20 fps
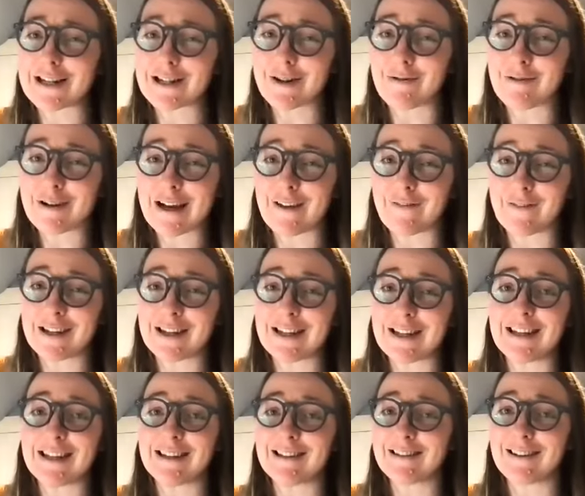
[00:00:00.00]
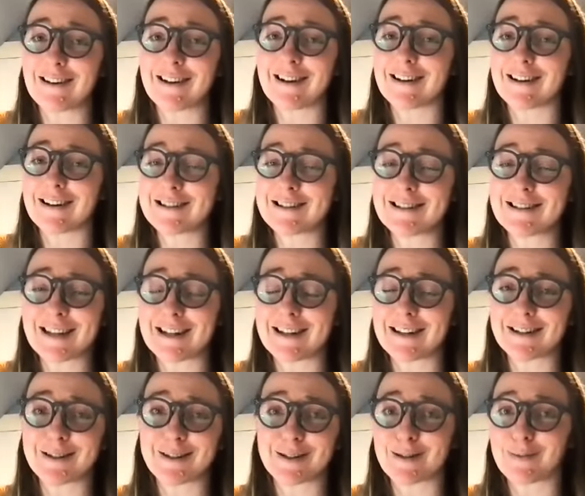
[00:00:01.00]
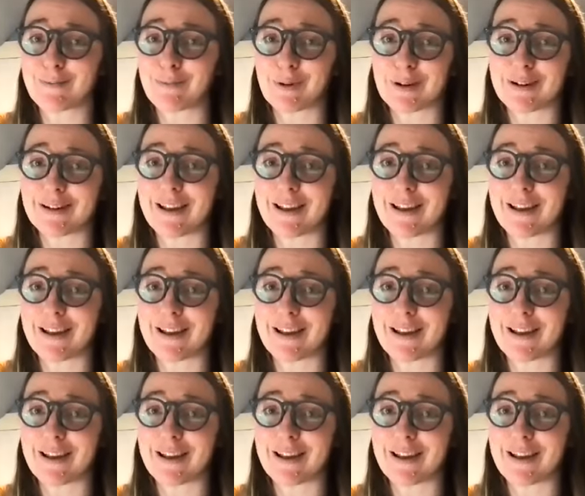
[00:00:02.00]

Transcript: I don't have any uh, data to support